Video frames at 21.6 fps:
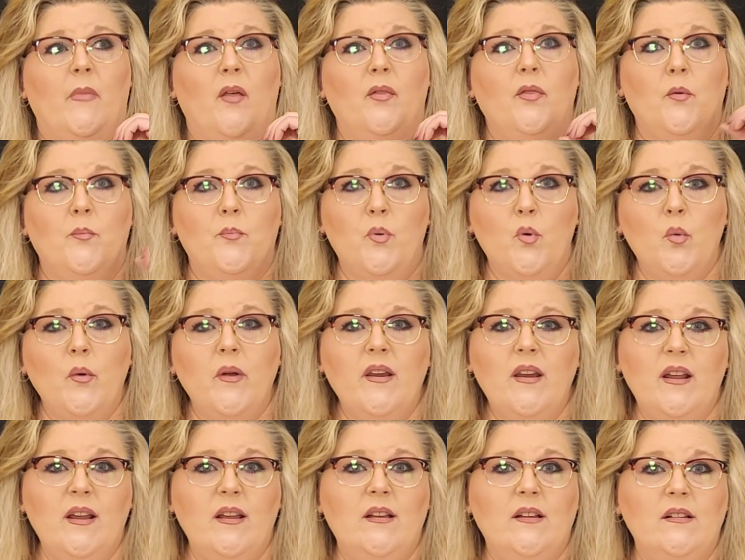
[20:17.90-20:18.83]
the
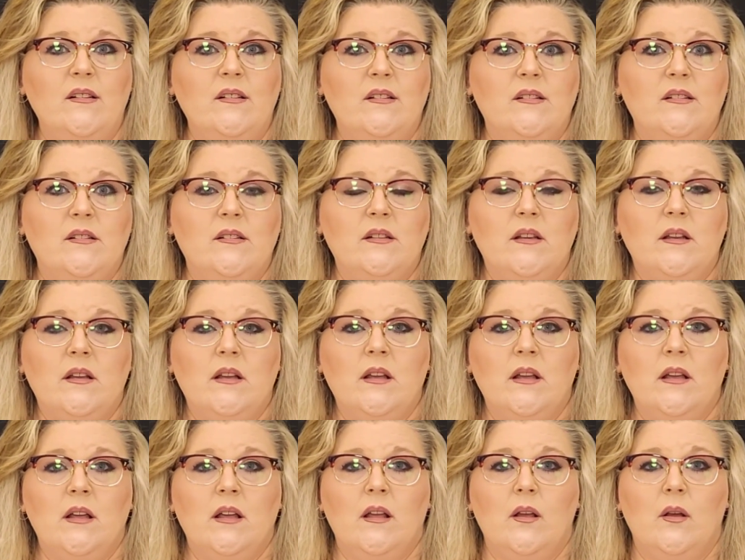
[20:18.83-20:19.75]
point is,
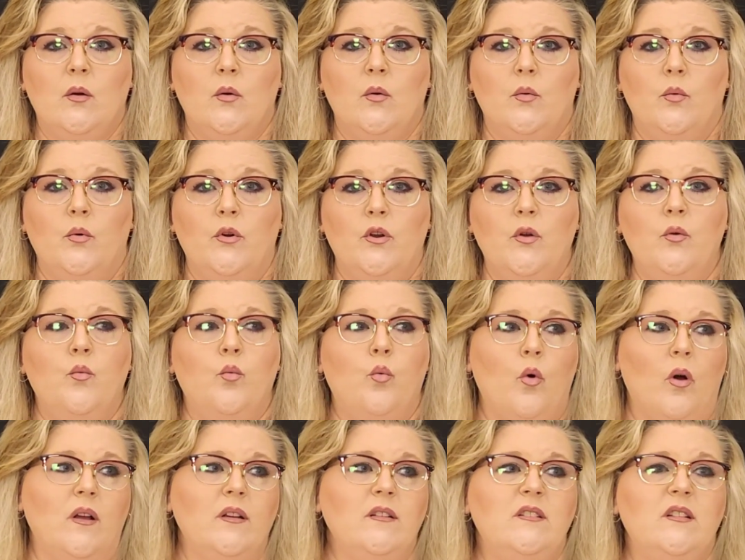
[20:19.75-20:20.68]
when you
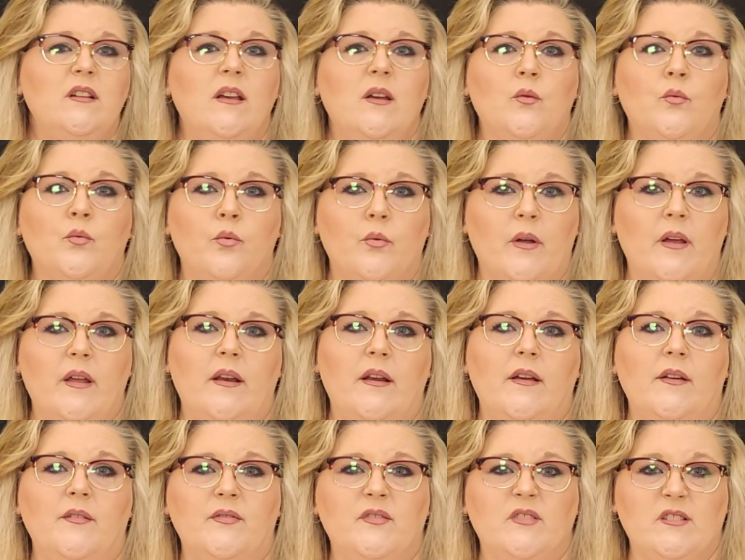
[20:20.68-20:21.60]
want to get rid
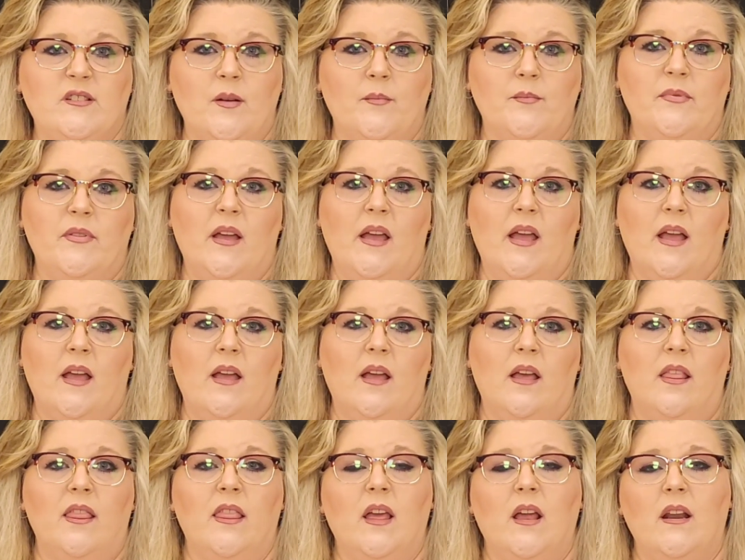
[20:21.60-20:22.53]
of something
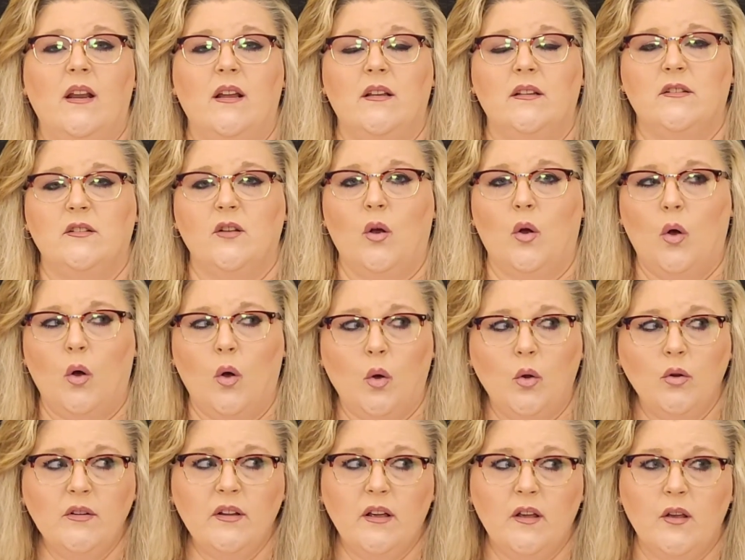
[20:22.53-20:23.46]
that is
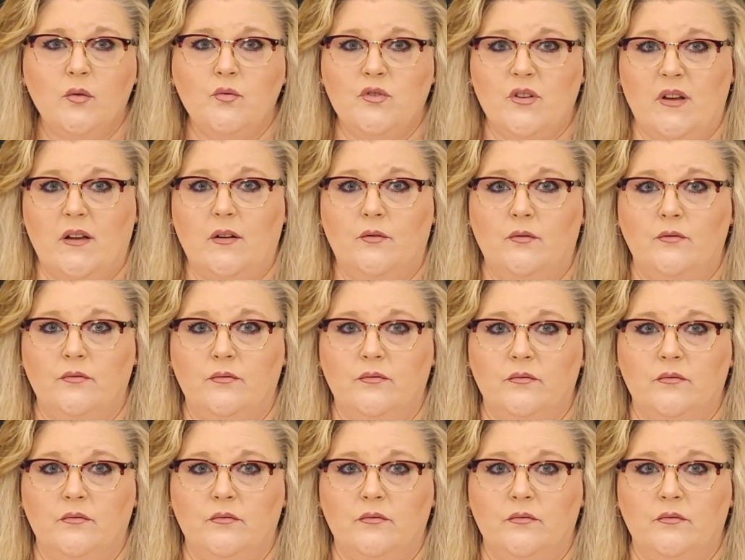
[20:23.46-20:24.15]
holding you down,